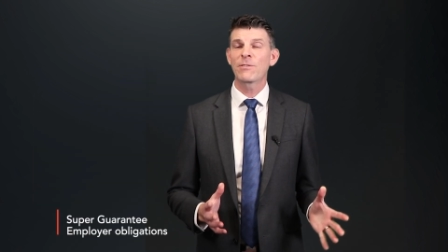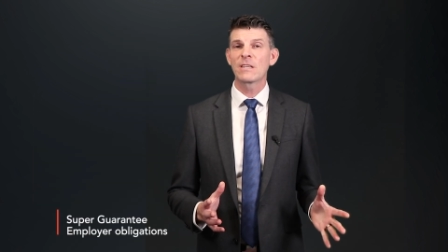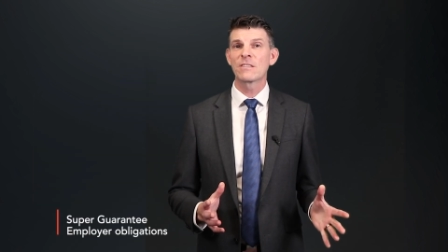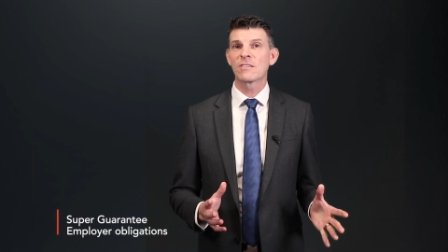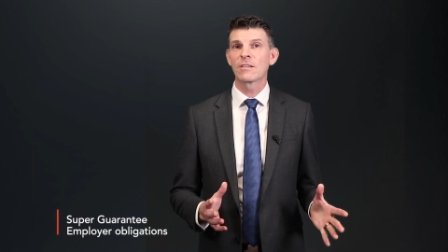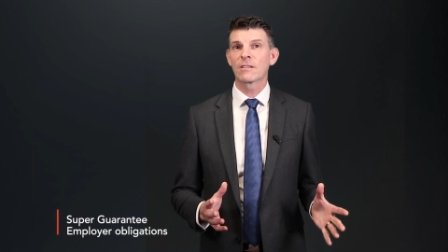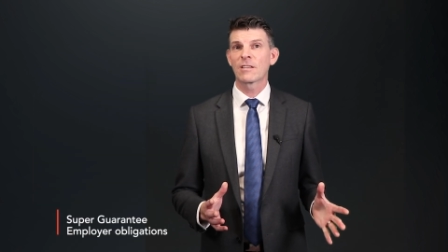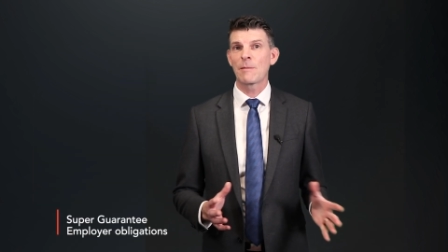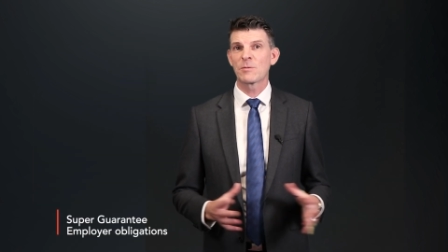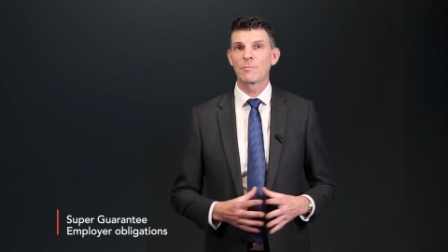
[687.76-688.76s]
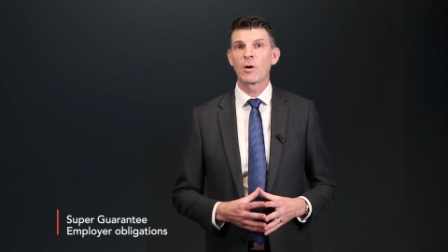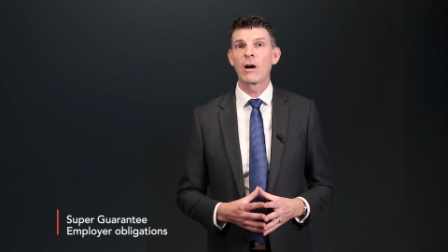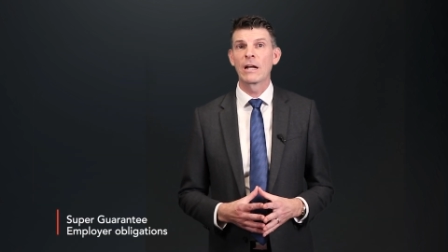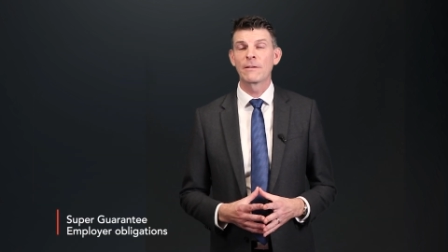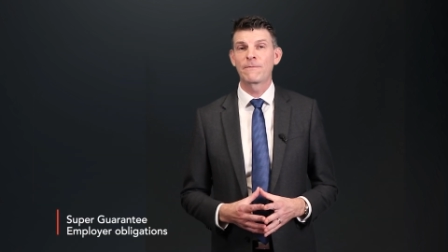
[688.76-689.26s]
things that come to
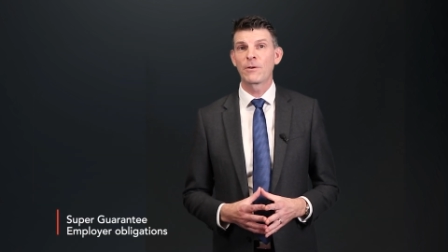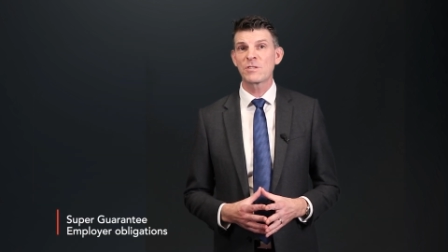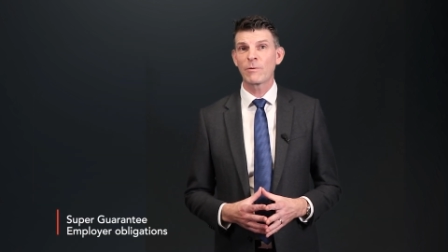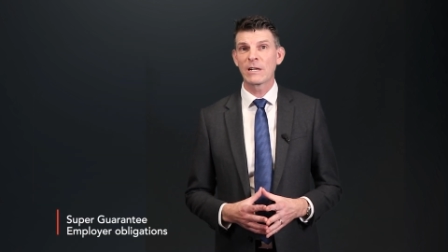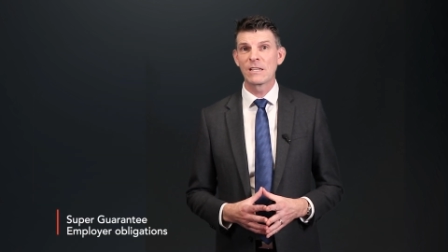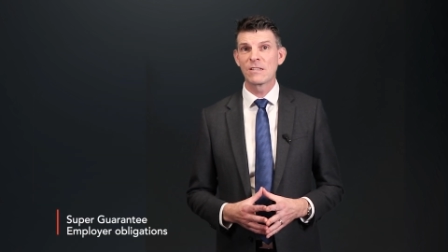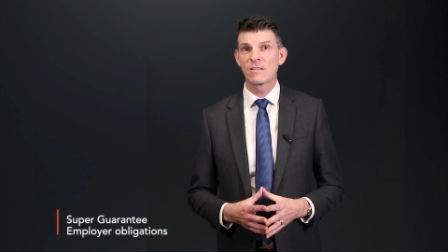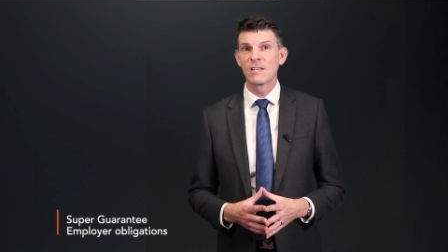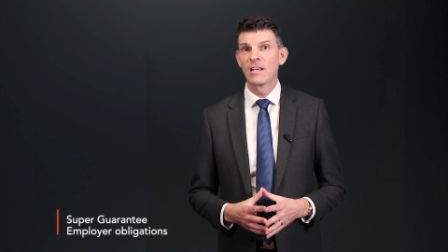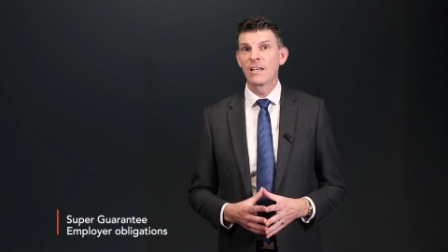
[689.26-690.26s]
mind. The first one is